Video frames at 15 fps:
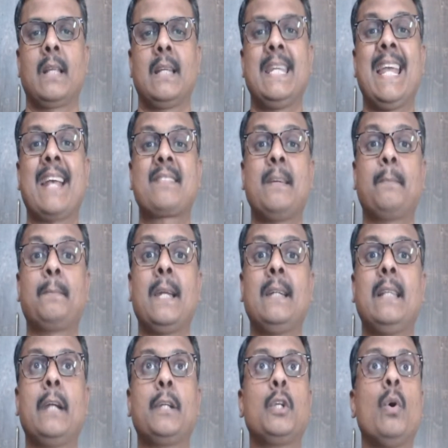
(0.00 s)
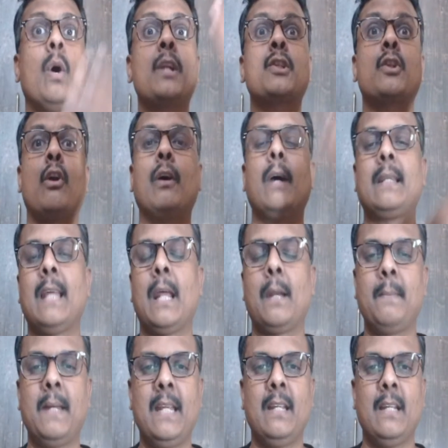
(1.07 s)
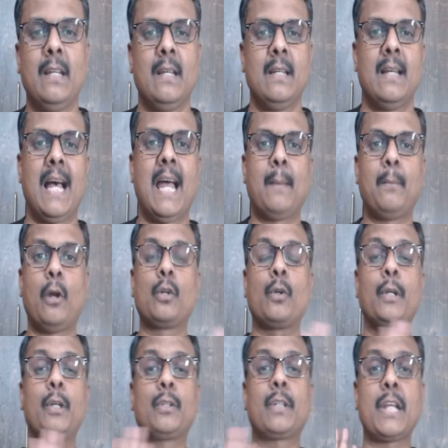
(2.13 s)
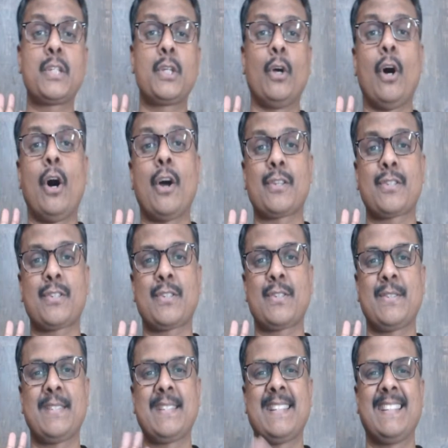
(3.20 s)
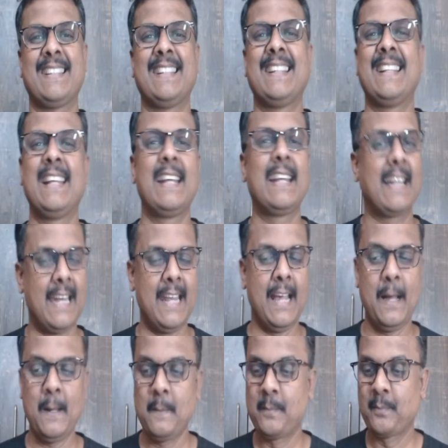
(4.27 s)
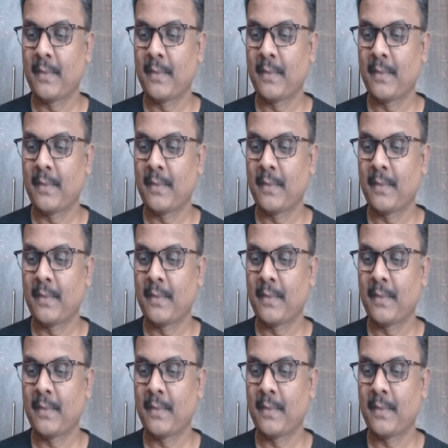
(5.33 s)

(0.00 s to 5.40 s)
He accepted that you are stronger than me. I am not going to touch your horse. Clear?